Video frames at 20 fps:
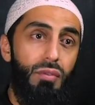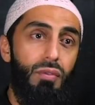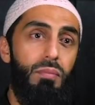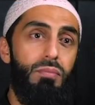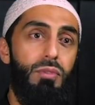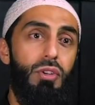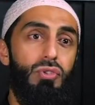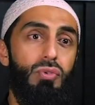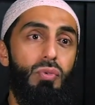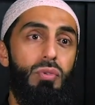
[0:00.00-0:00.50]
from
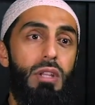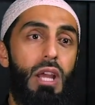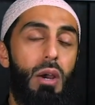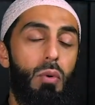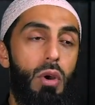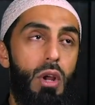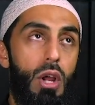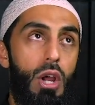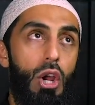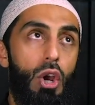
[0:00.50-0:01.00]
the
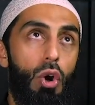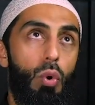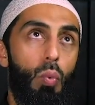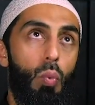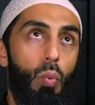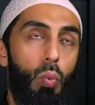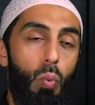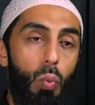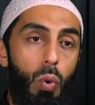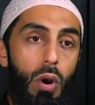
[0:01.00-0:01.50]
Sunnah
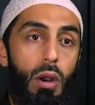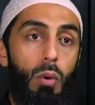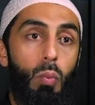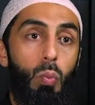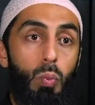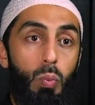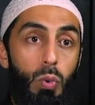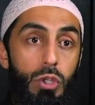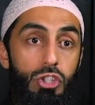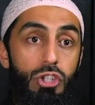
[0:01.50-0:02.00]

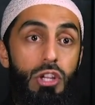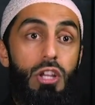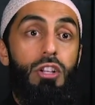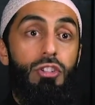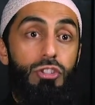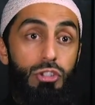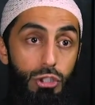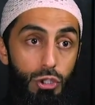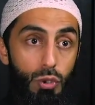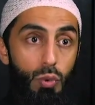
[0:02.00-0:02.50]
which
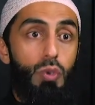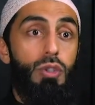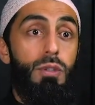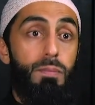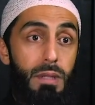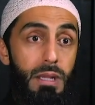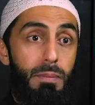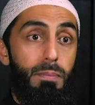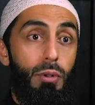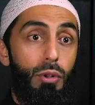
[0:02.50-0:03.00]
excused
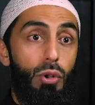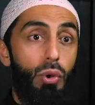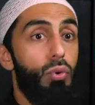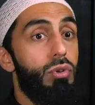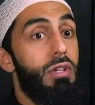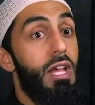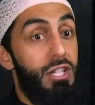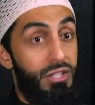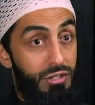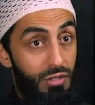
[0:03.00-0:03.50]
people who
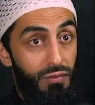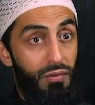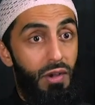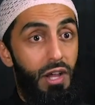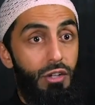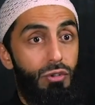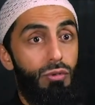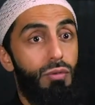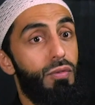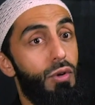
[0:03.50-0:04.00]

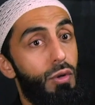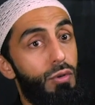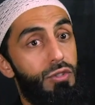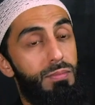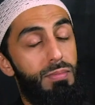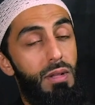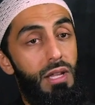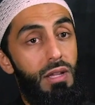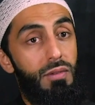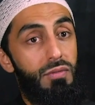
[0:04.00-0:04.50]
testify to false
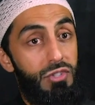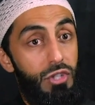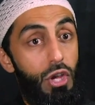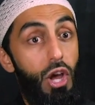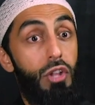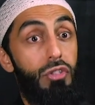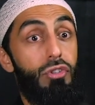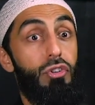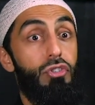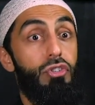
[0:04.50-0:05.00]
beliefs
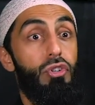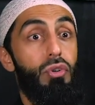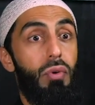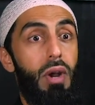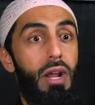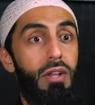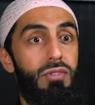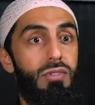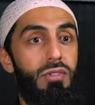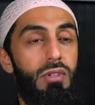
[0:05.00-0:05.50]
under
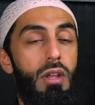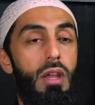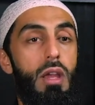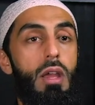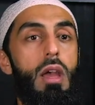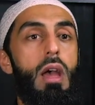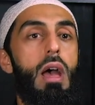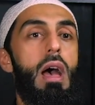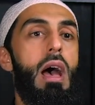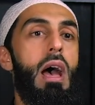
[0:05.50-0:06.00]
duress.
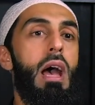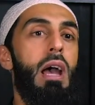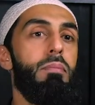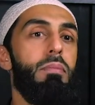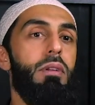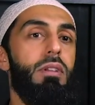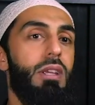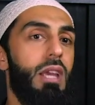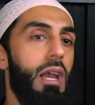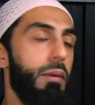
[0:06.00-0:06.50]

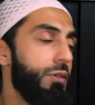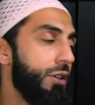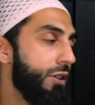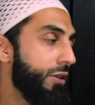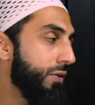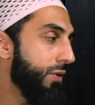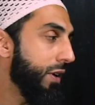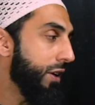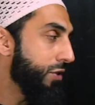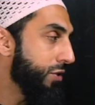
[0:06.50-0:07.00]
Ahmad kept
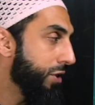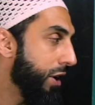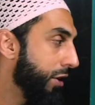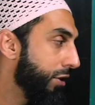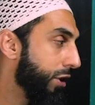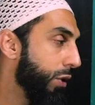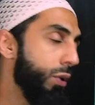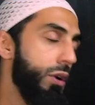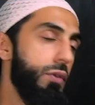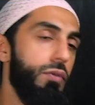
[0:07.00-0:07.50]
his face
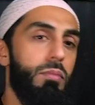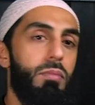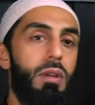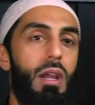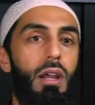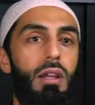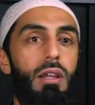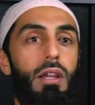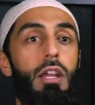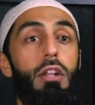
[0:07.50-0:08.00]
turned away from
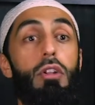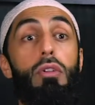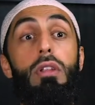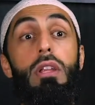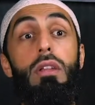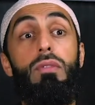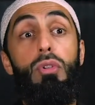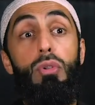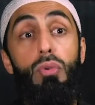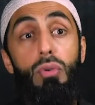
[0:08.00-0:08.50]
Yahya. He didn't
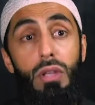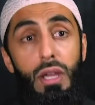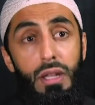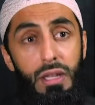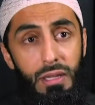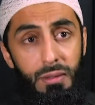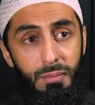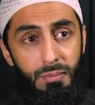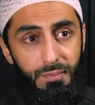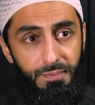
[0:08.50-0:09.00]
even look at
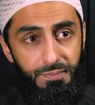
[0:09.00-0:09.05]
him.